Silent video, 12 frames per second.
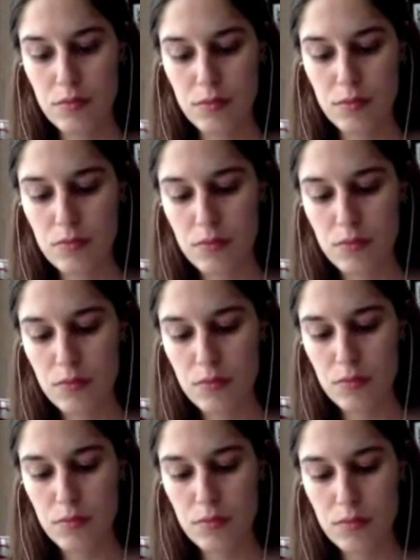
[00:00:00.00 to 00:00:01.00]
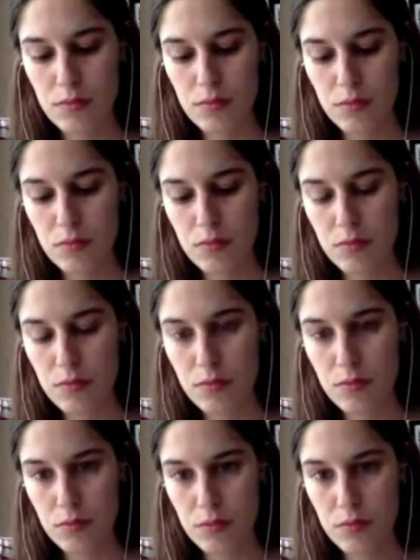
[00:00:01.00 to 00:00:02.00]

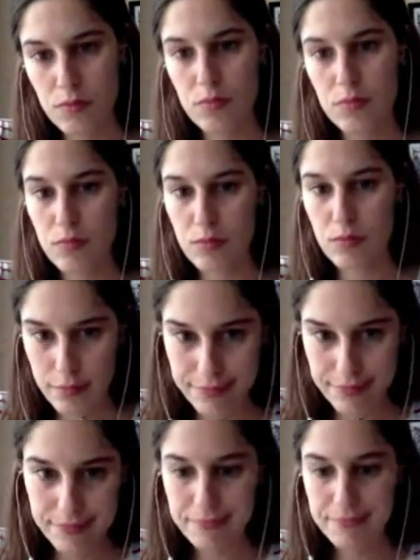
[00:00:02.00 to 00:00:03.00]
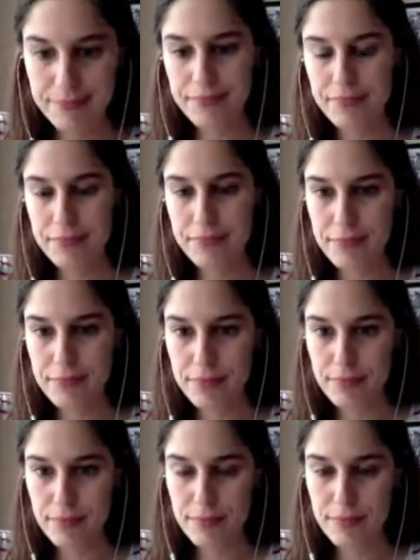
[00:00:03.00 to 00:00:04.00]

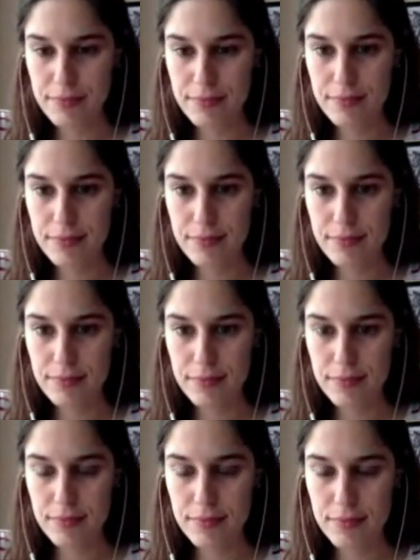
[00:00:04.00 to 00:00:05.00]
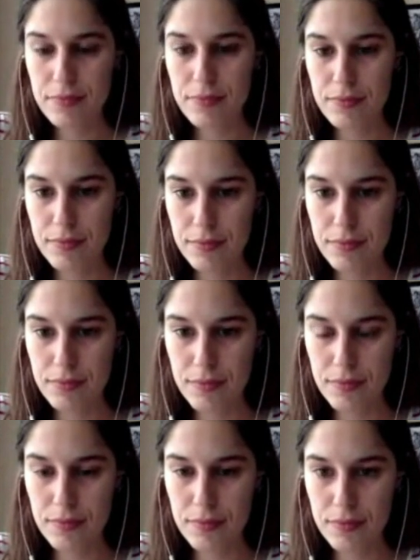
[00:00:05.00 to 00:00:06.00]

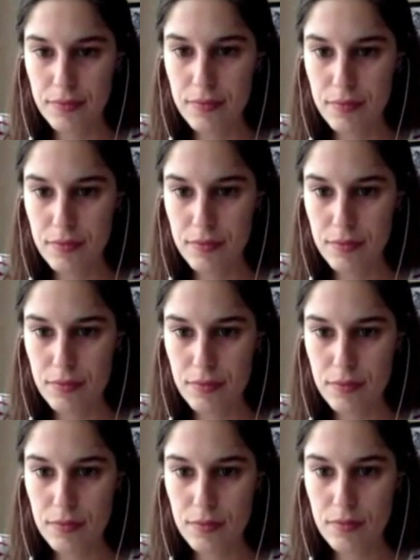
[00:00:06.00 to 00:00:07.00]
This person isn't speaking.